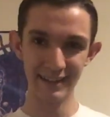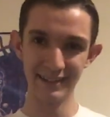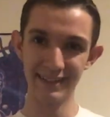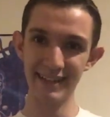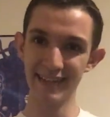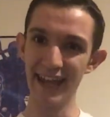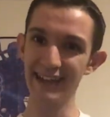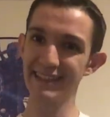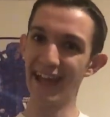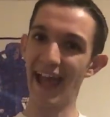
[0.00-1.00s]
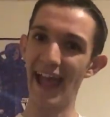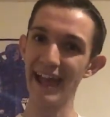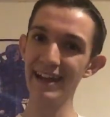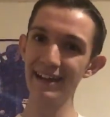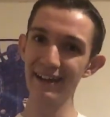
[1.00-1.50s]
they take the
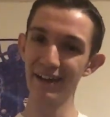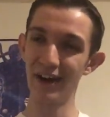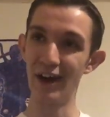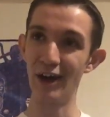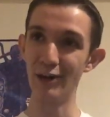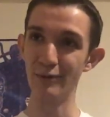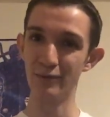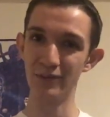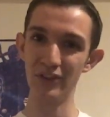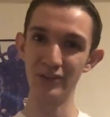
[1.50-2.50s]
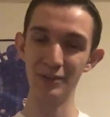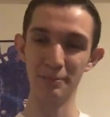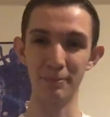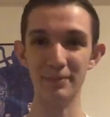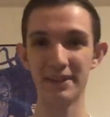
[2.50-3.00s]
head of
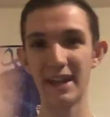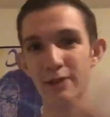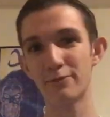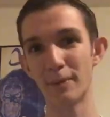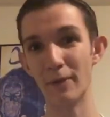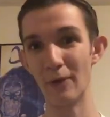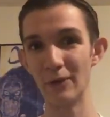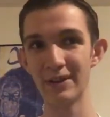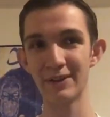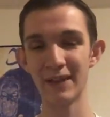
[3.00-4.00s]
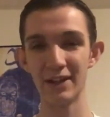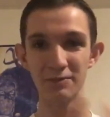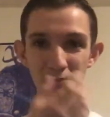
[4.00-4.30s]
the kid from earlier that